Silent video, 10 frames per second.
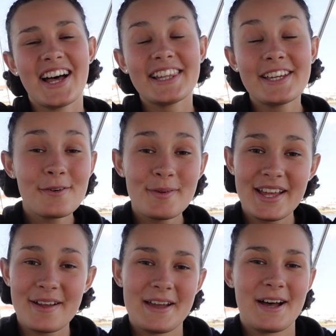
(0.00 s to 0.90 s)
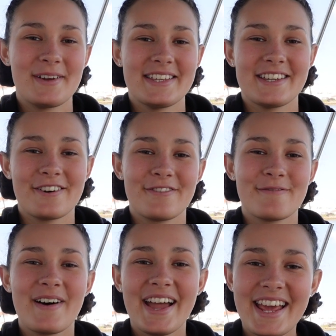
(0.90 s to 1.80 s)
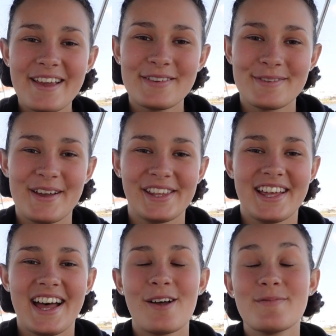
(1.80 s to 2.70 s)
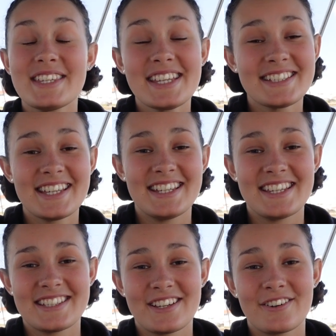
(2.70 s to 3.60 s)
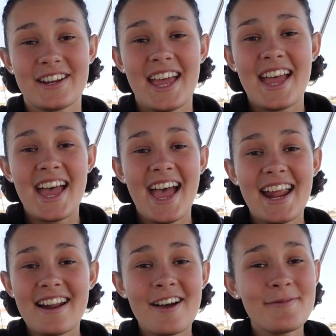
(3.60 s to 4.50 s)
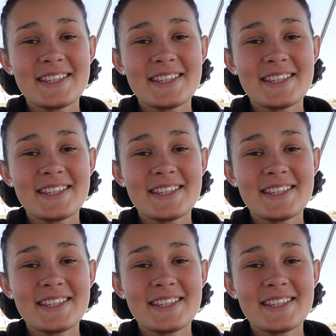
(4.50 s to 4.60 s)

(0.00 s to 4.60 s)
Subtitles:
a little bit about myself. My name is Bella, I'm 16 years old, and I've